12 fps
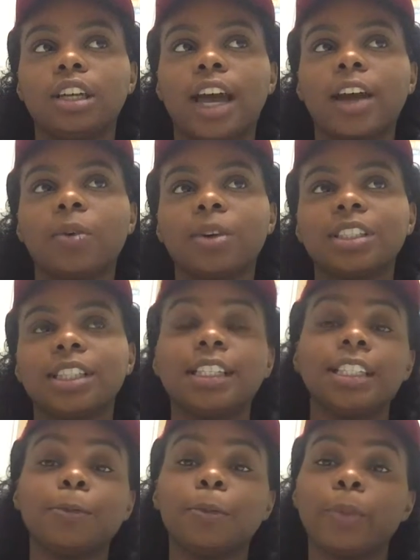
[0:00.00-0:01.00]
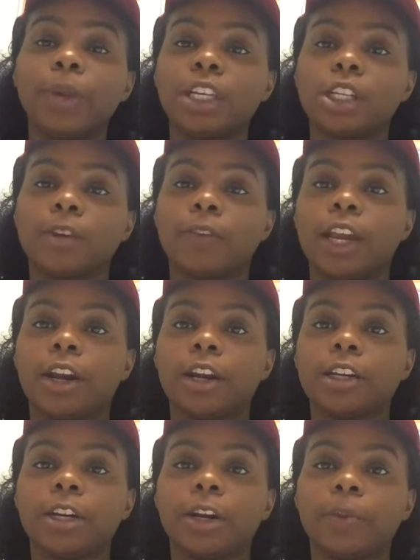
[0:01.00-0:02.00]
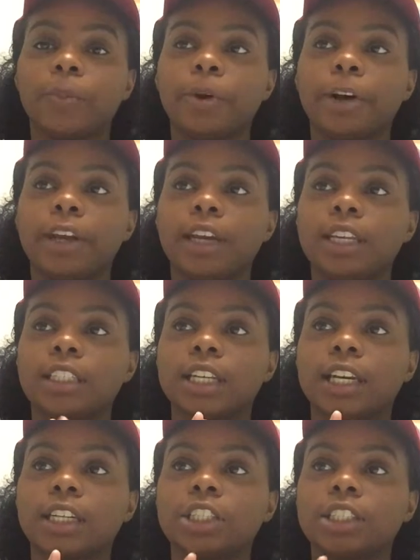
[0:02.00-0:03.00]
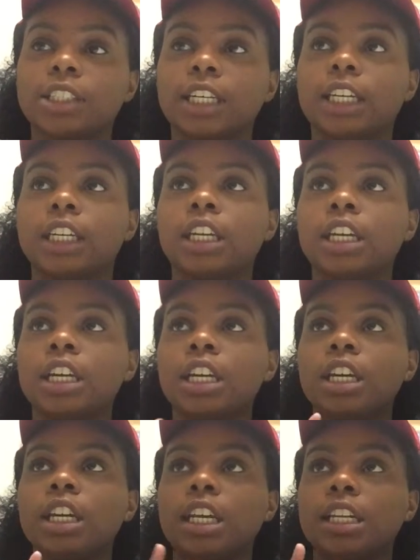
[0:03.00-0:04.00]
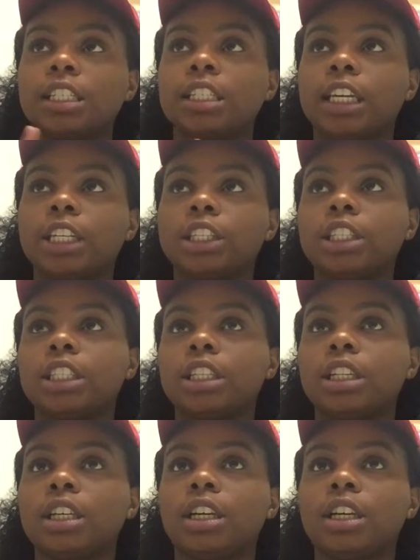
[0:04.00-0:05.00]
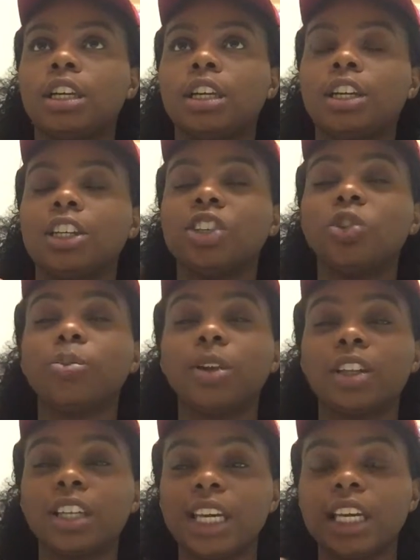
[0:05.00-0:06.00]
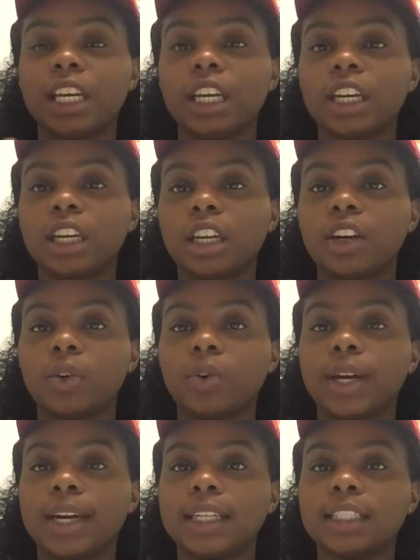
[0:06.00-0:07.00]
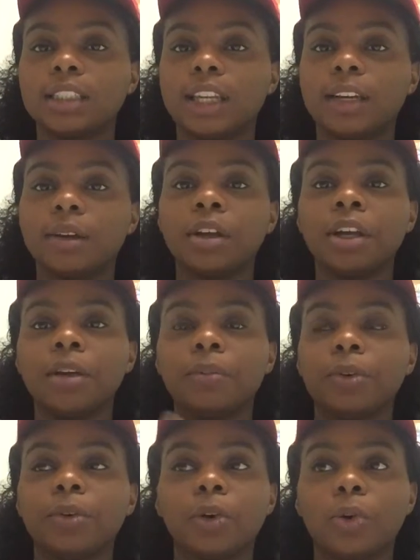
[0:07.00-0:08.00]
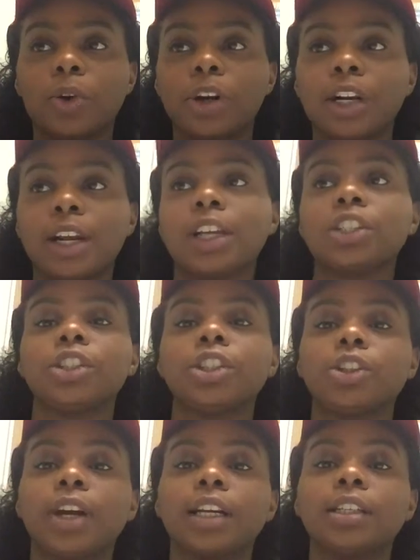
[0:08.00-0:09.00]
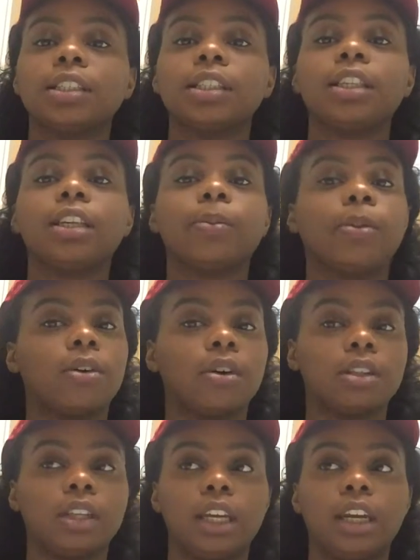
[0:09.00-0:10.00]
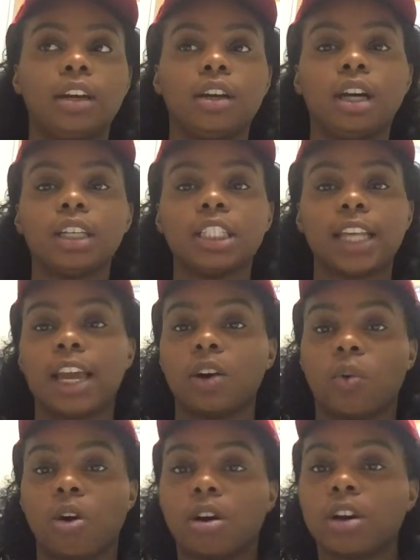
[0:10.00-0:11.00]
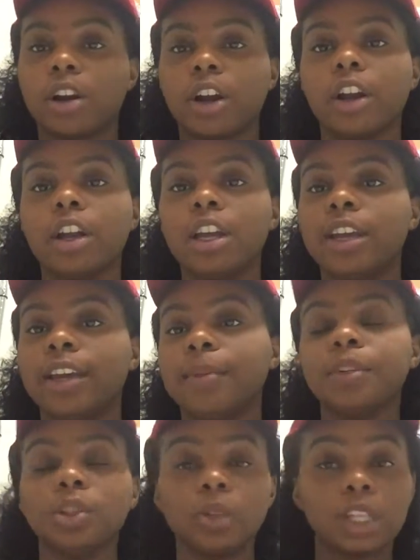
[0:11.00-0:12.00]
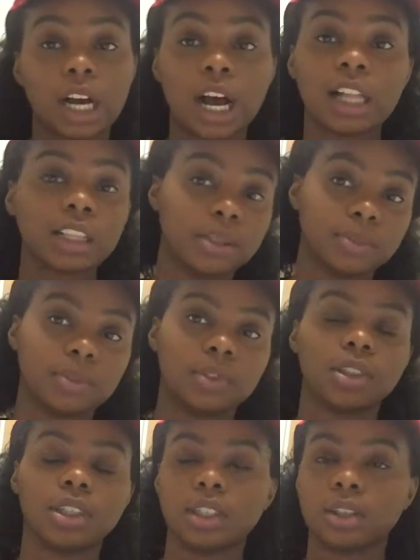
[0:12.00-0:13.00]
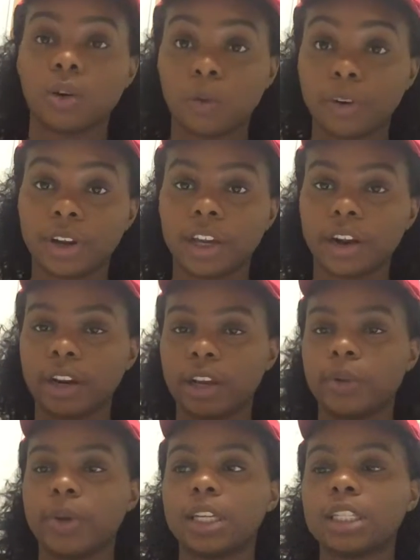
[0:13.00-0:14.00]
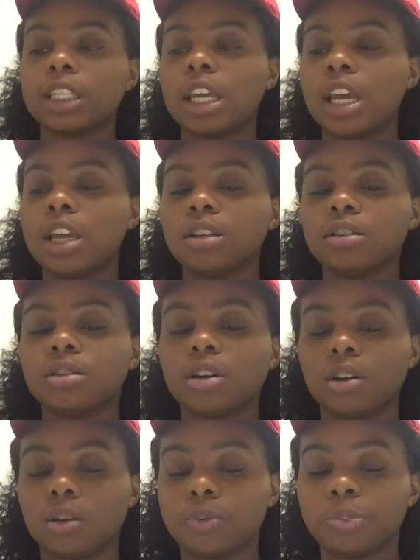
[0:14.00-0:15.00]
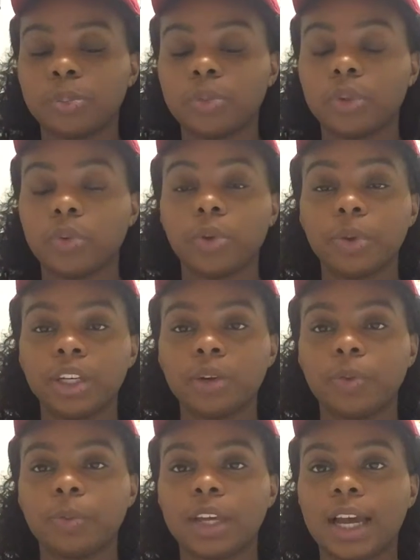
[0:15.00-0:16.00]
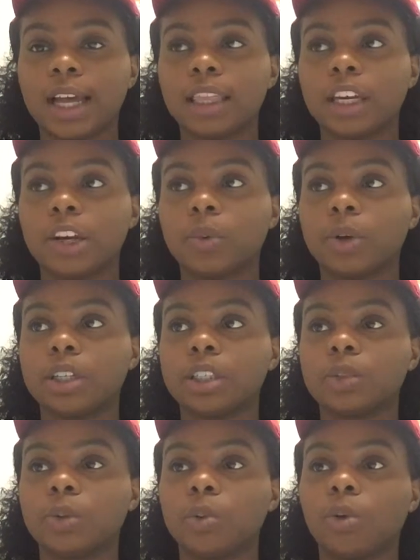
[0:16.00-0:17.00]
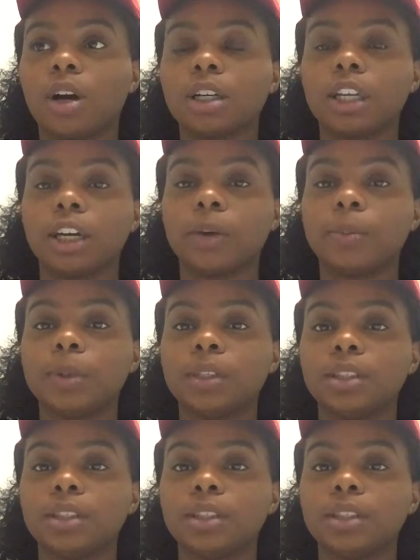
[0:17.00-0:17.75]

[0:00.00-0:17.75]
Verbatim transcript: I don't want to say deformation of character, but it's kind of just like, in a sense, humiliating in a way to like be recorded as you're trying to sleep on like a sidewalk or in between columns over here anyways. So what we did when we got there was we walked up